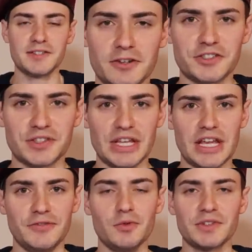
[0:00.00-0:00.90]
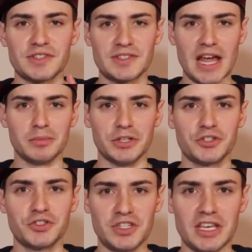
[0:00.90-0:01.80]
Seriously, if you
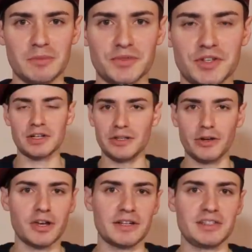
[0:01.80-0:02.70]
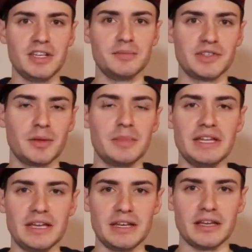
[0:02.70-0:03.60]
establish teams, clear cut teams at the
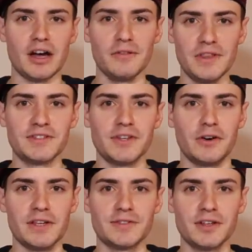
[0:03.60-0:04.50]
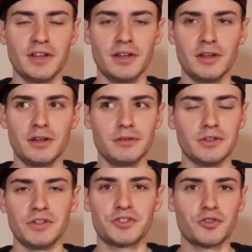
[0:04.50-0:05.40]
beginning of the series,
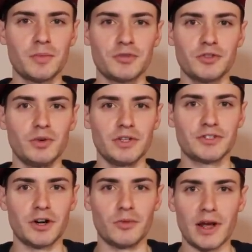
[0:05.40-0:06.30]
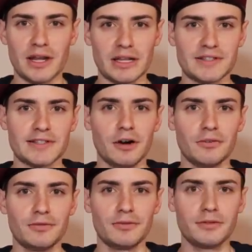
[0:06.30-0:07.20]
then the script should really start writing
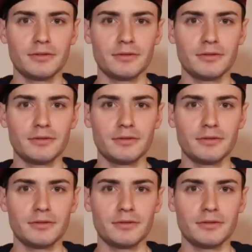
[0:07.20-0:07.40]
itself.